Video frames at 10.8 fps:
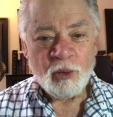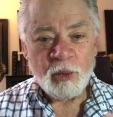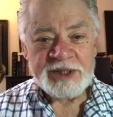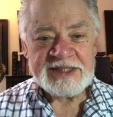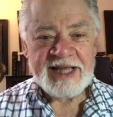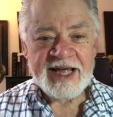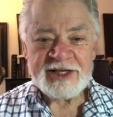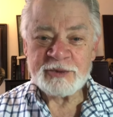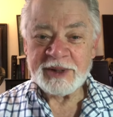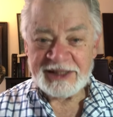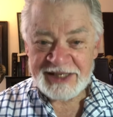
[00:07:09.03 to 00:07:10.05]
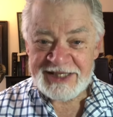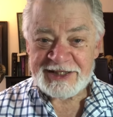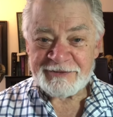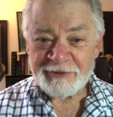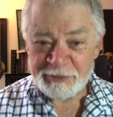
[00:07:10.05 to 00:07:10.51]
Once that is
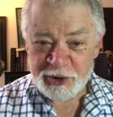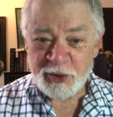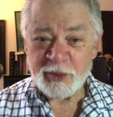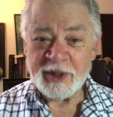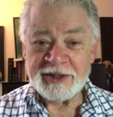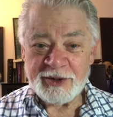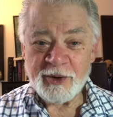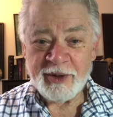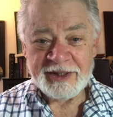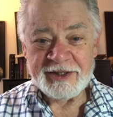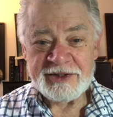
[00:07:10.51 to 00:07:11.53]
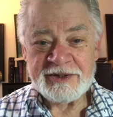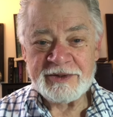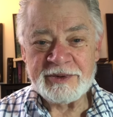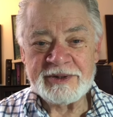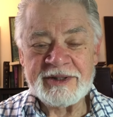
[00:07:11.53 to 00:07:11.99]
released from you in the audience,
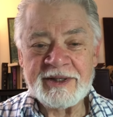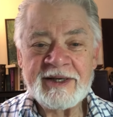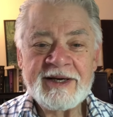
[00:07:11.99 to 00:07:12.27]
you, the,